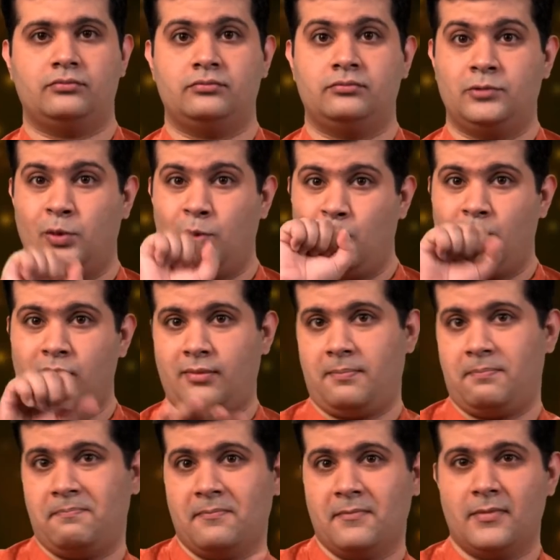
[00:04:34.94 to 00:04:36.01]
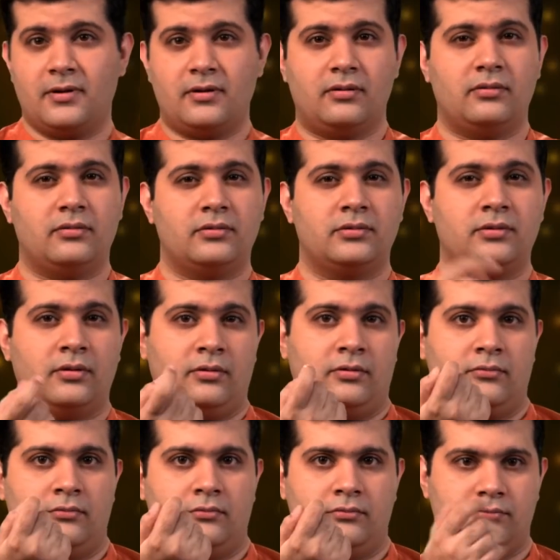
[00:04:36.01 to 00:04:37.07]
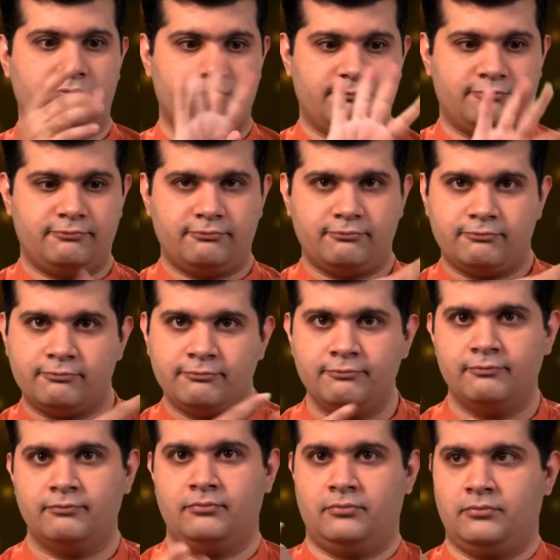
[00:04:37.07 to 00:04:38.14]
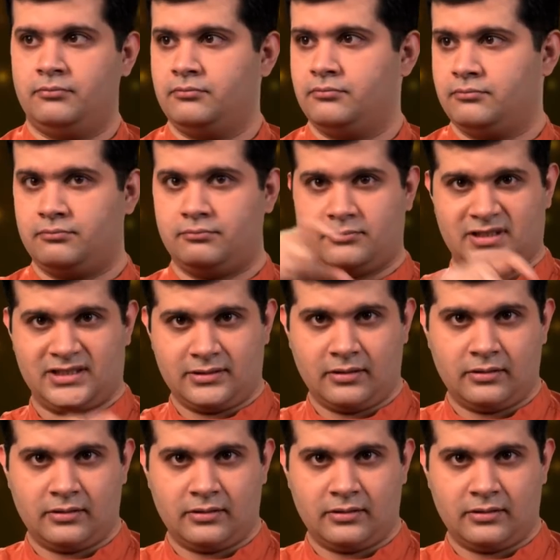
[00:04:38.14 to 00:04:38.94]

It is very important that you plan your finances as soon as you get your pay.